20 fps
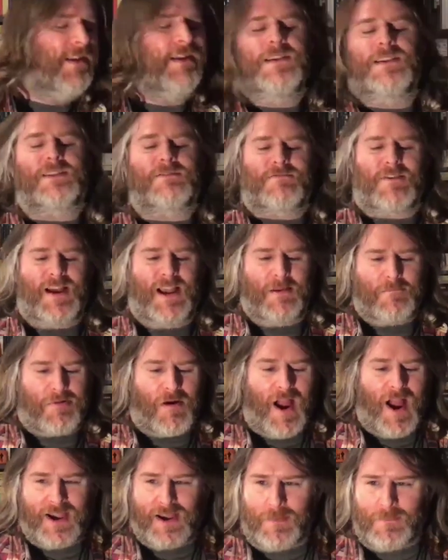It's really
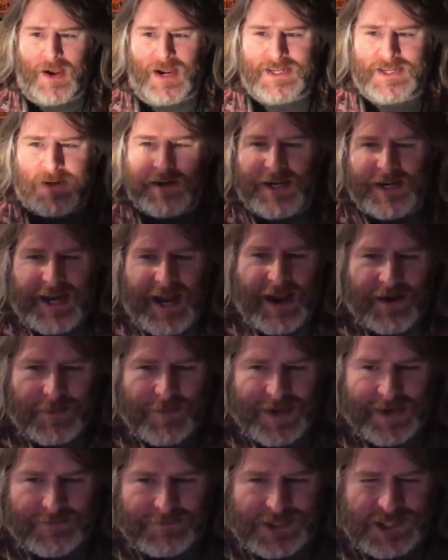bright. I might turn it down a
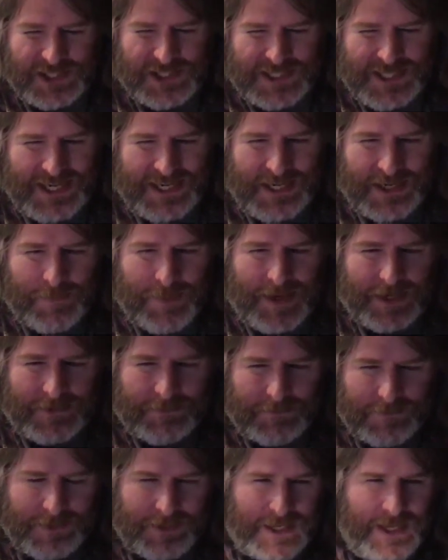bit. Just a little bit.
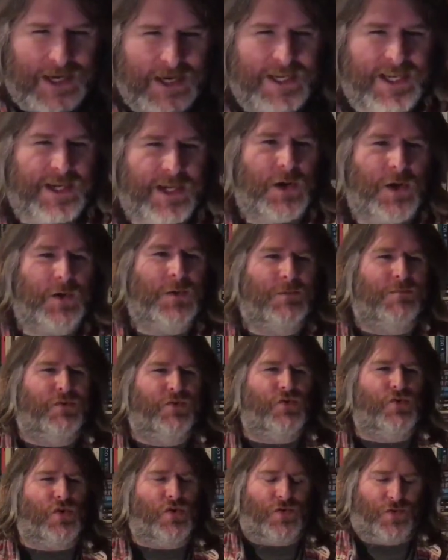There you go.
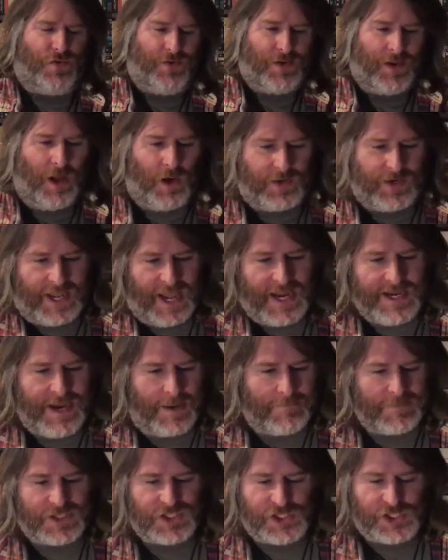Whew. Okay,
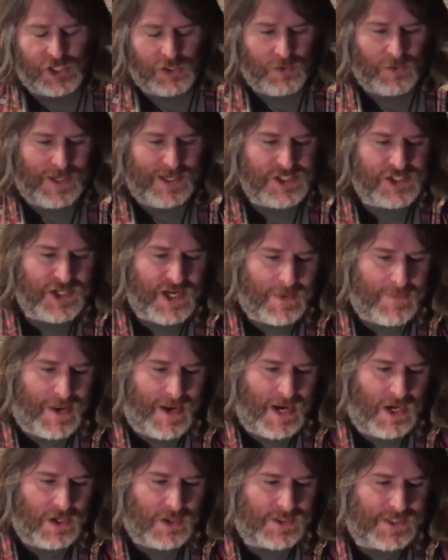number two, ladies and gentlemen.
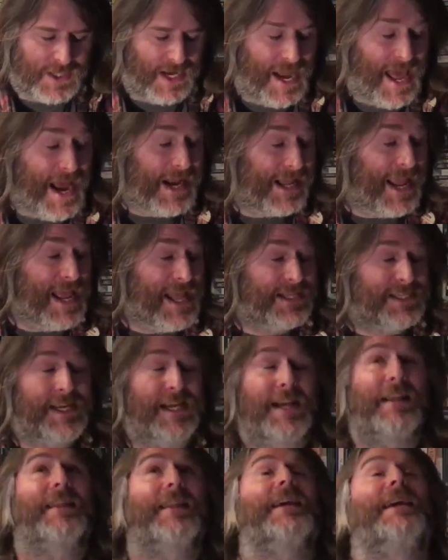I looked at the light. I can't see
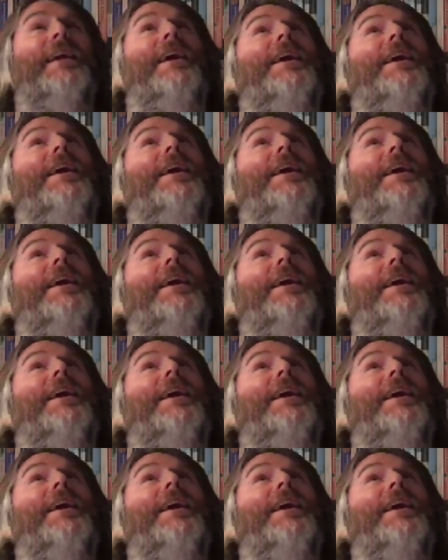anything.